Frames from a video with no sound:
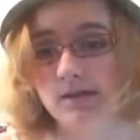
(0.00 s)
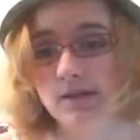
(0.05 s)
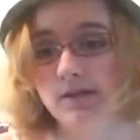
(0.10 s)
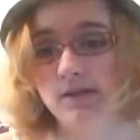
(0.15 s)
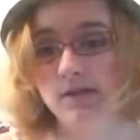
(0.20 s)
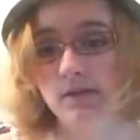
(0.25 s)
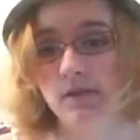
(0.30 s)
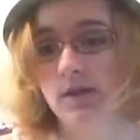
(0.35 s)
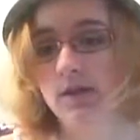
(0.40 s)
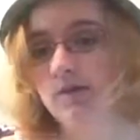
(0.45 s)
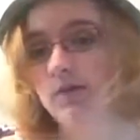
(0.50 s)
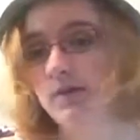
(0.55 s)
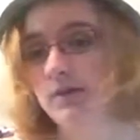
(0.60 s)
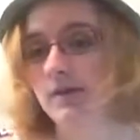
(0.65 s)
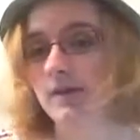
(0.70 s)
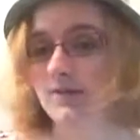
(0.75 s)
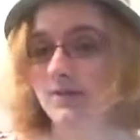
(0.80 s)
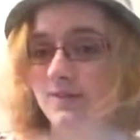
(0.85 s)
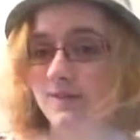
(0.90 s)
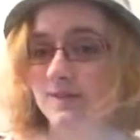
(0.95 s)
you guys are
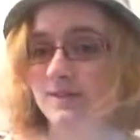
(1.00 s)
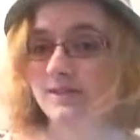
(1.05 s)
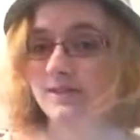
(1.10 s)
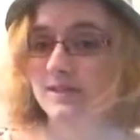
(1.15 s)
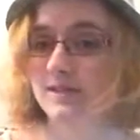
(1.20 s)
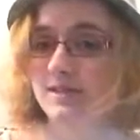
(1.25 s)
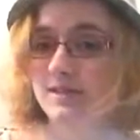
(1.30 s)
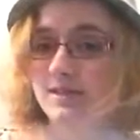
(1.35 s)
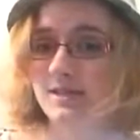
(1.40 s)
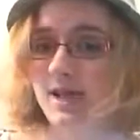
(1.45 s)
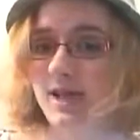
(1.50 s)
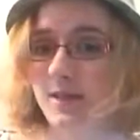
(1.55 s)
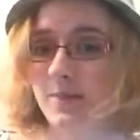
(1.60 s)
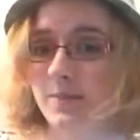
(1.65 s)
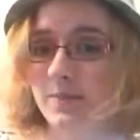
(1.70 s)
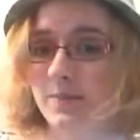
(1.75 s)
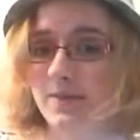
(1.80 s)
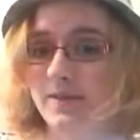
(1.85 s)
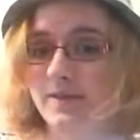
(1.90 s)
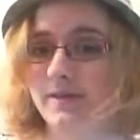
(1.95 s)
covered, if this does
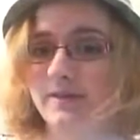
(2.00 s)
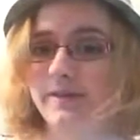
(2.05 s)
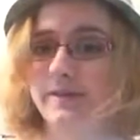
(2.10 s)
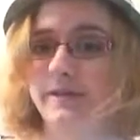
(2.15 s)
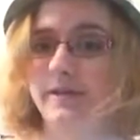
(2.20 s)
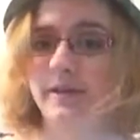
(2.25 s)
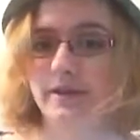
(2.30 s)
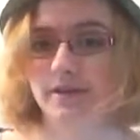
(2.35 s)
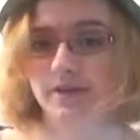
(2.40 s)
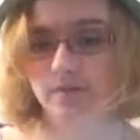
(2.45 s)
happen you're not